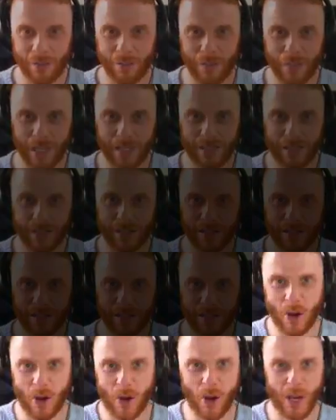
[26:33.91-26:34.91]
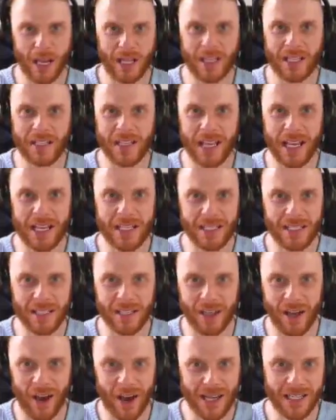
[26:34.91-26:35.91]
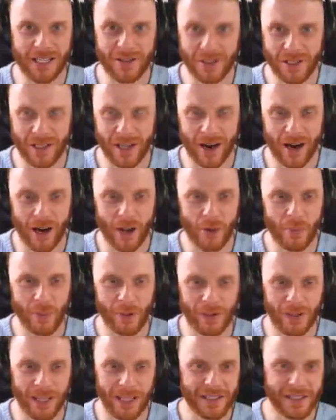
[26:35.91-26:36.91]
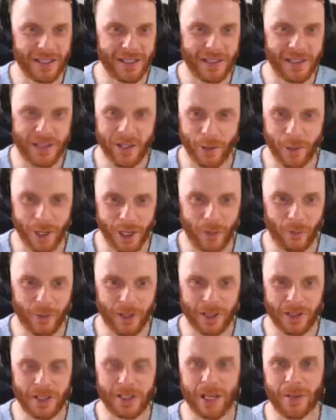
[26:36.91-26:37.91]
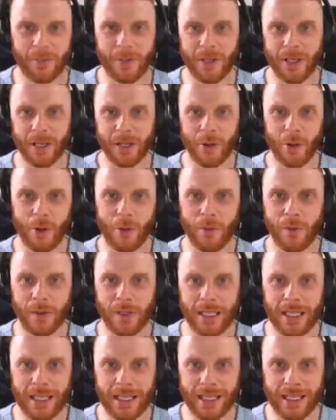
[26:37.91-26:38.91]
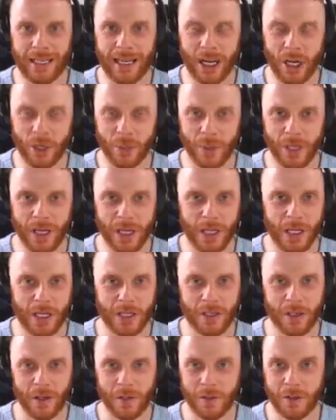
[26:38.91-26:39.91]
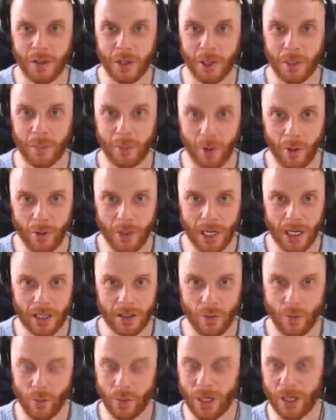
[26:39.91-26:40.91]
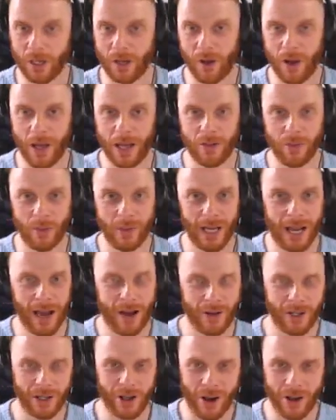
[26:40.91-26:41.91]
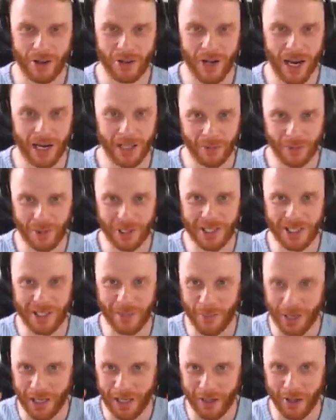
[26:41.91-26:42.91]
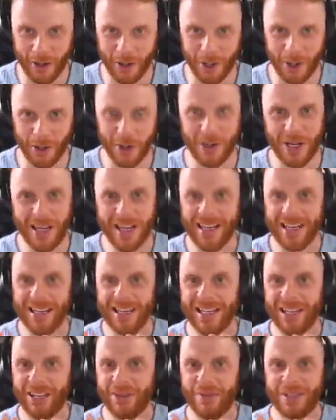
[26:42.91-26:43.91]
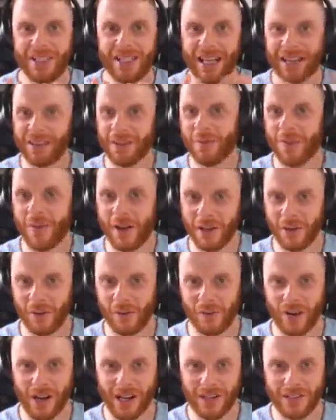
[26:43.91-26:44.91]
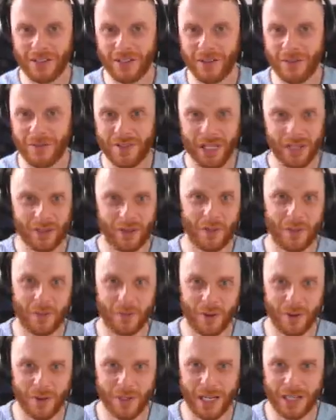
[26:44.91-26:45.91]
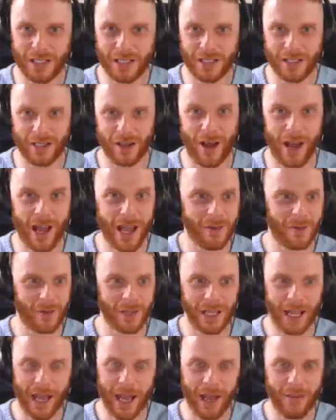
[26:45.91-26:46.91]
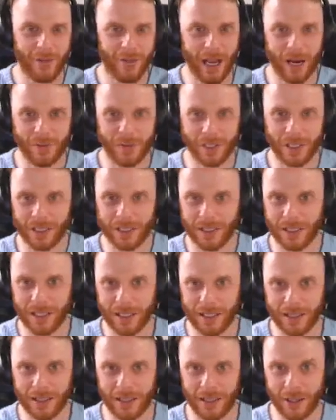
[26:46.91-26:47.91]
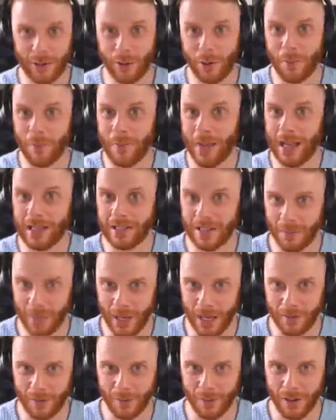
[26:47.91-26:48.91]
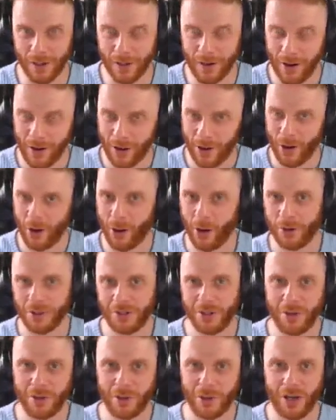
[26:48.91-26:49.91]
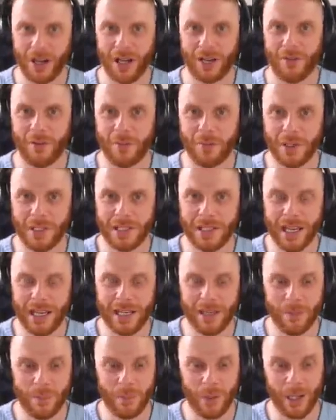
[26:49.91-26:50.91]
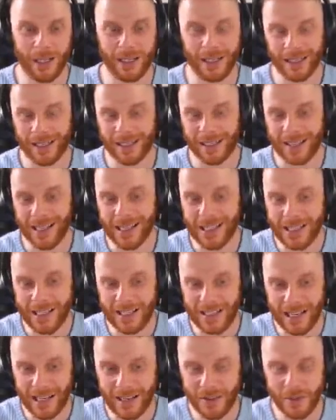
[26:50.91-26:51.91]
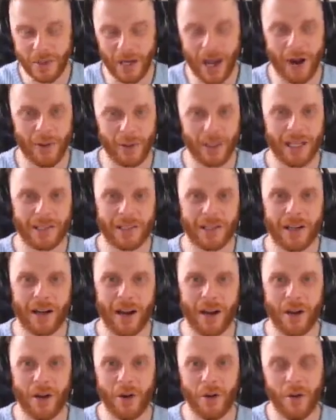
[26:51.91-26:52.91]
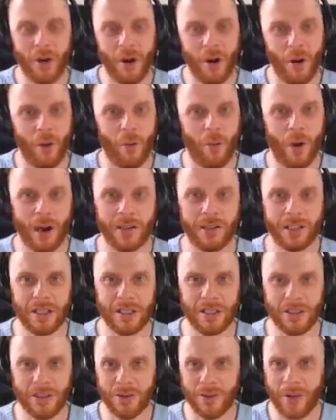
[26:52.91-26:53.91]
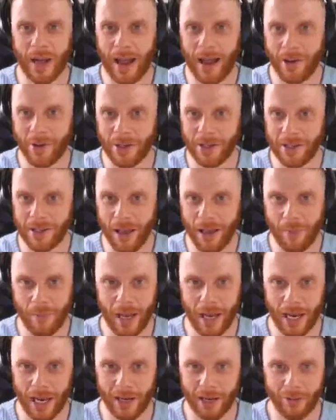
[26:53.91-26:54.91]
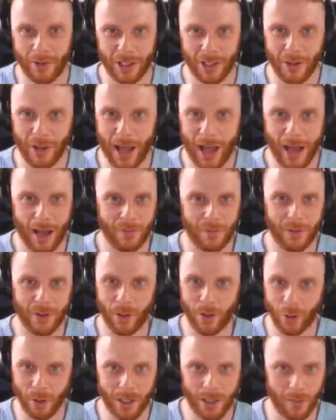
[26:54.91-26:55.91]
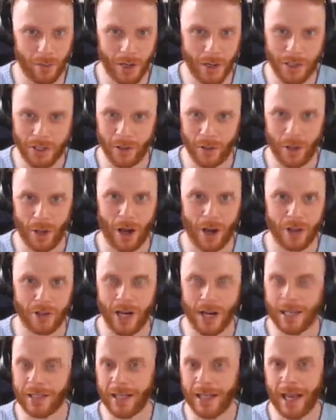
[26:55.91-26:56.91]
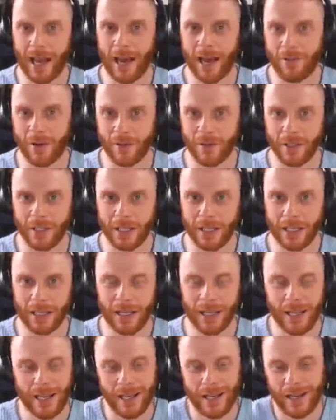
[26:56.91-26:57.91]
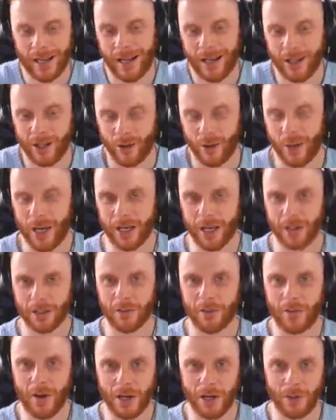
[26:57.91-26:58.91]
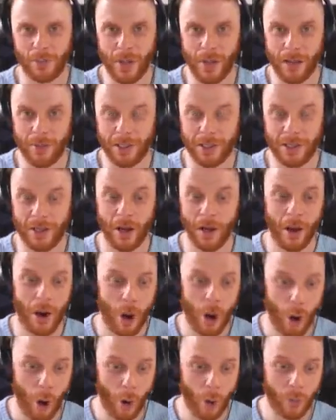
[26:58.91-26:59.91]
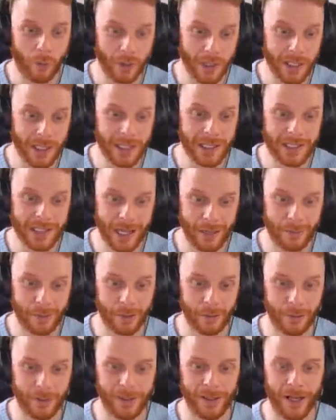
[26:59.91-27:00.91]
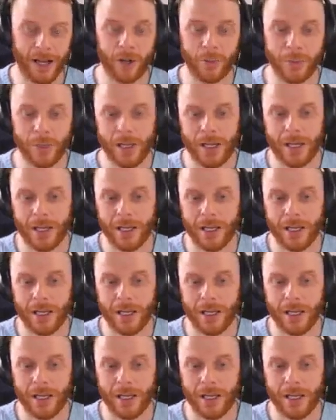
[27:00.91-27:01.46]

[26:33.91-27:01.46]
Best of luck. Okay, this isn't an ideal scenario, but let's deal with it with this template and hopefully it can help. So you've done a project with a client without a contract, which is a big no-no. You've sent the final files, you've sent over the project, it's live, or they have everything that they were meant to pay for. Also kind of a mistake, but let's just say you now in that scenario, what do? How can you get paid when you have no leverage, no contract, they have everything and you're waiting on the final payment? Hopefully this template will help.